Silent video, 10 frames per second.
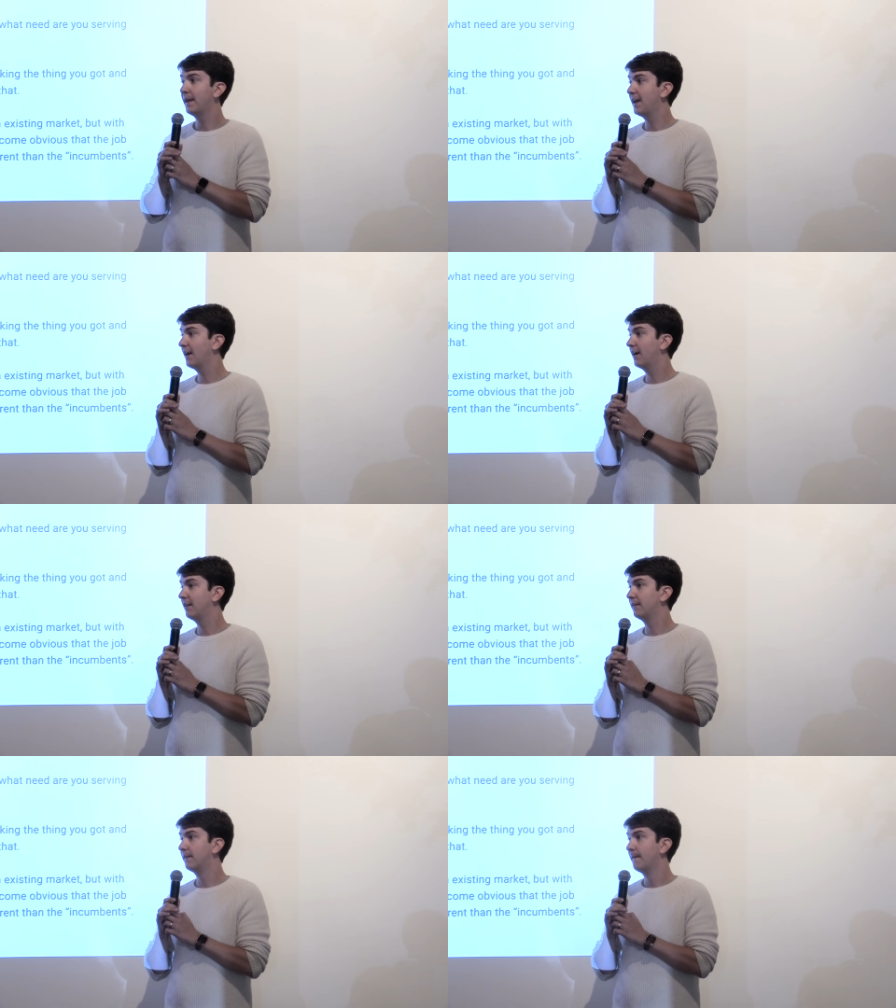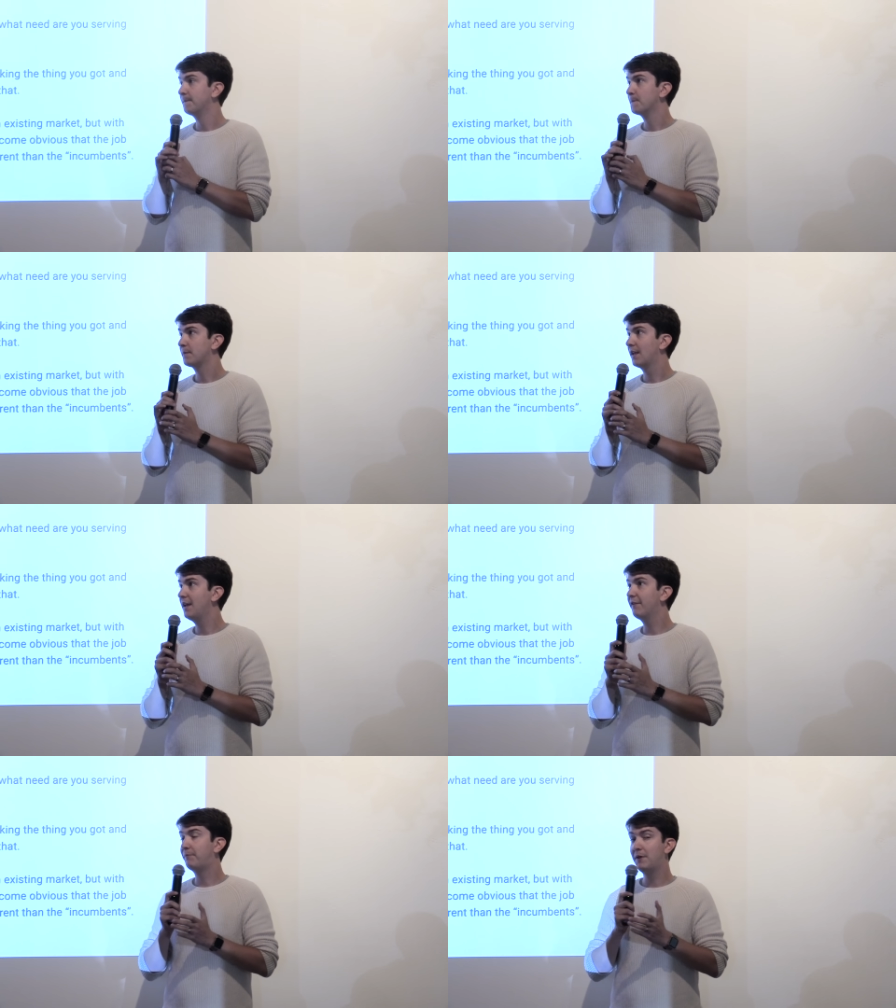And
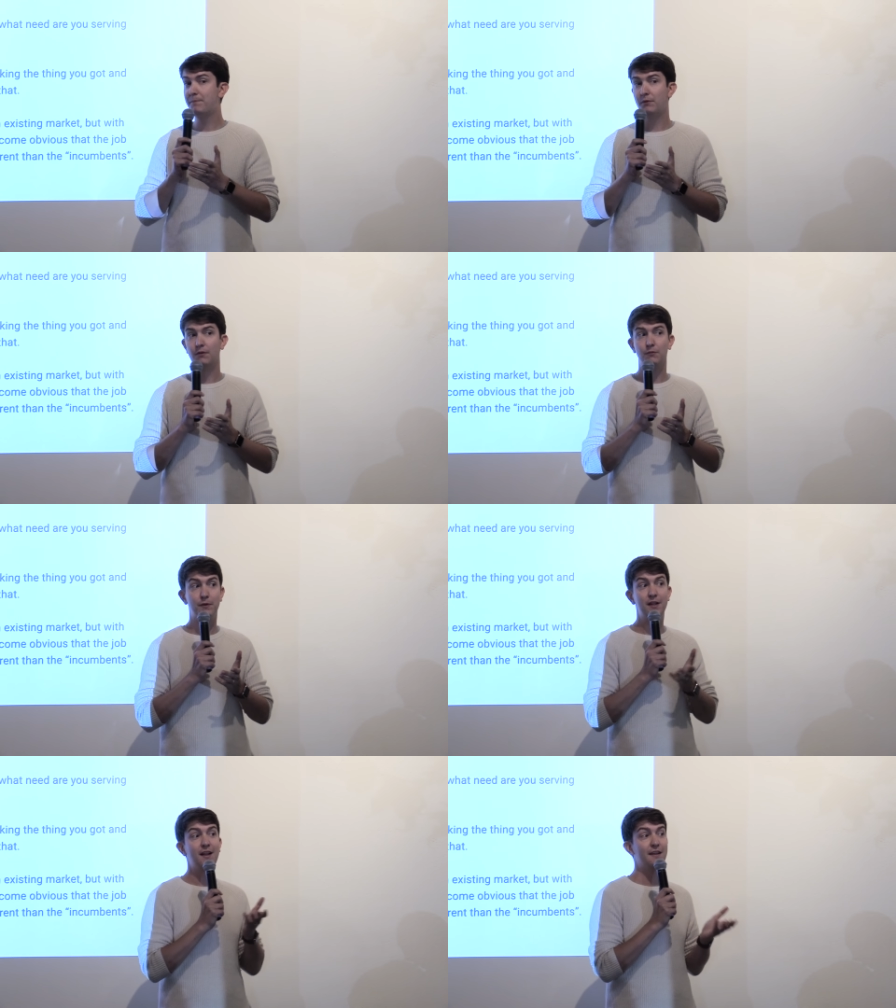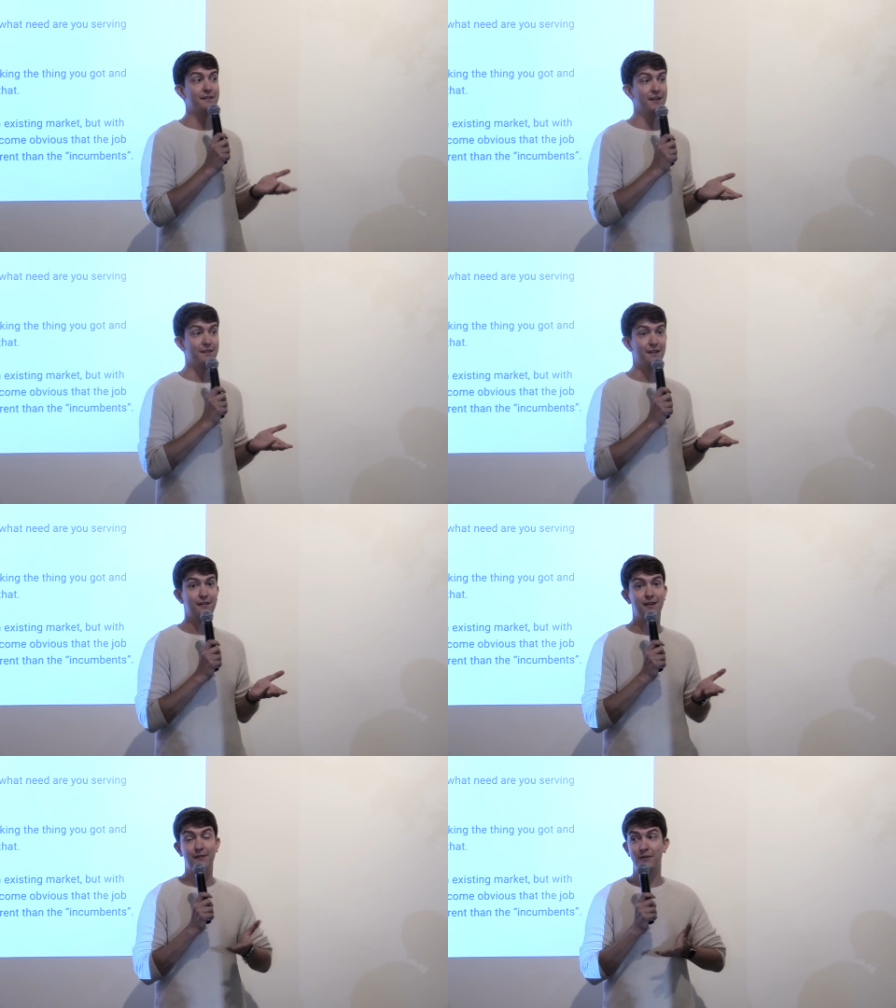if people realize it
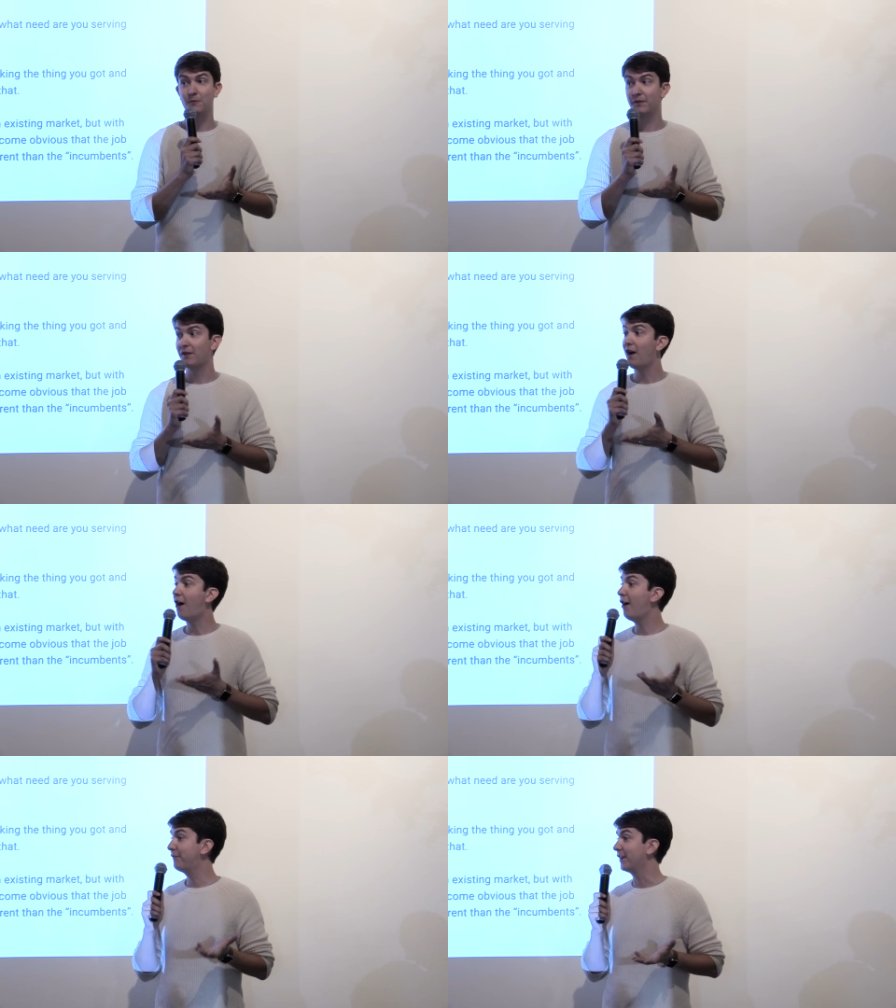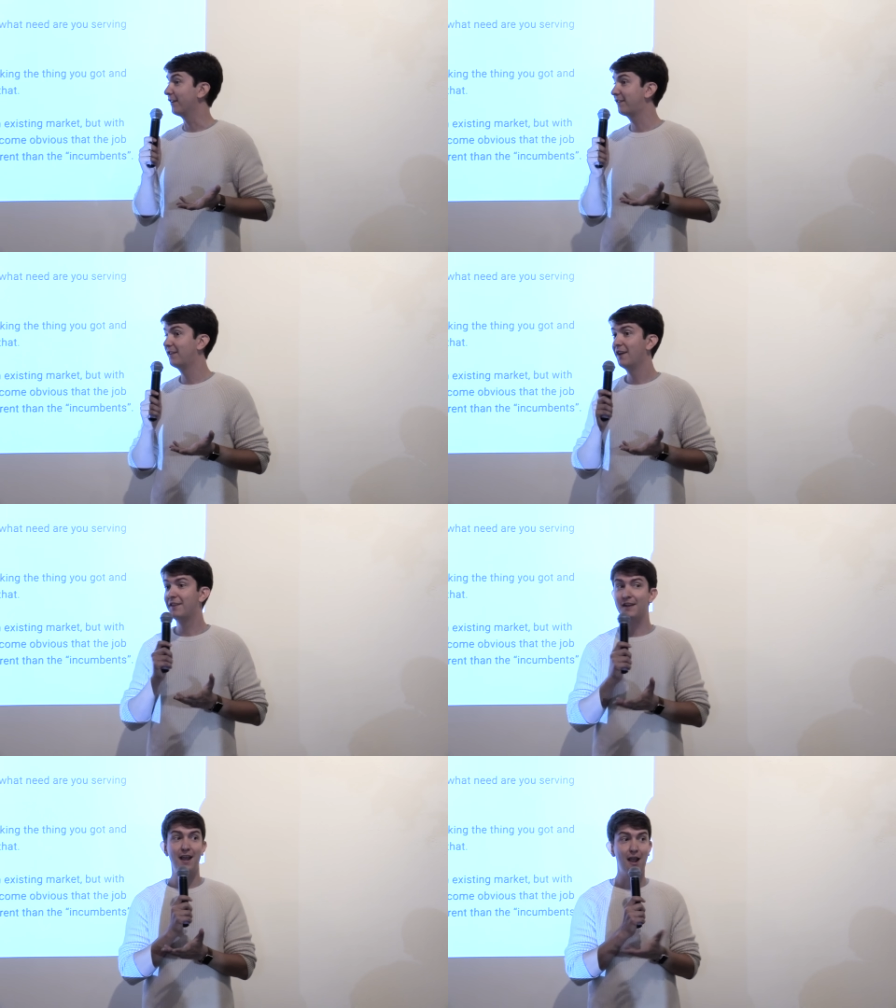existed, if it was obvious,
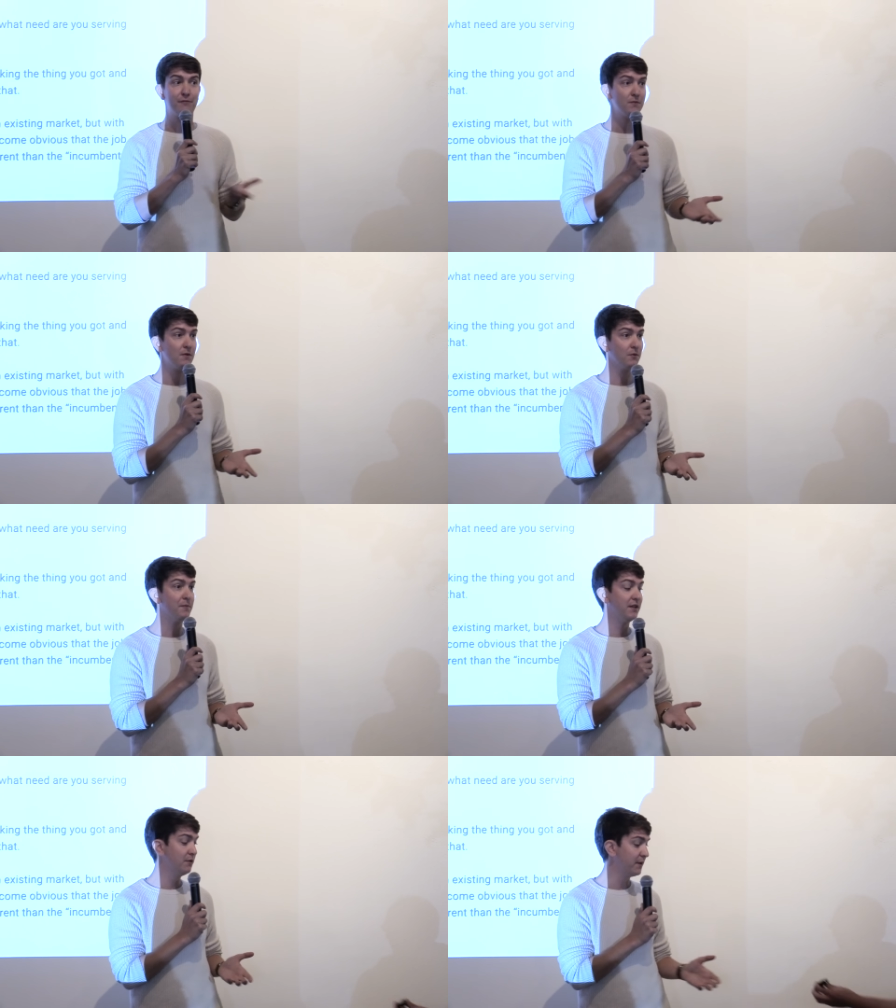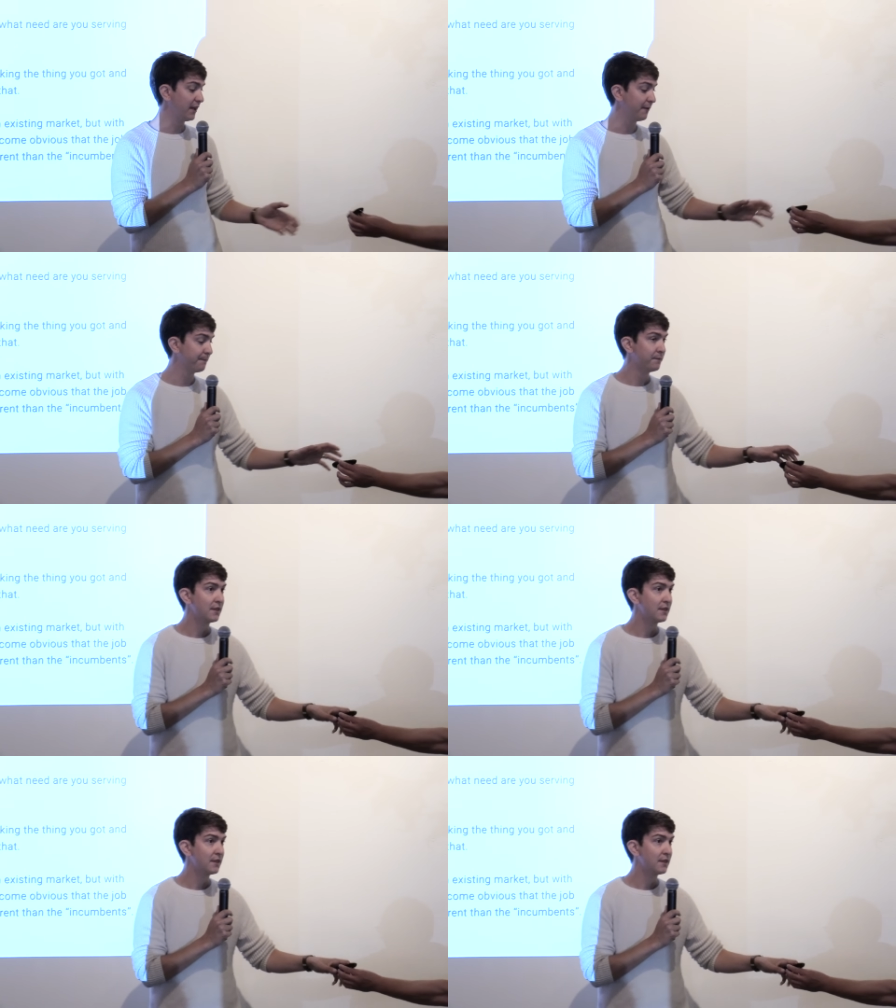then everyone would be doing it.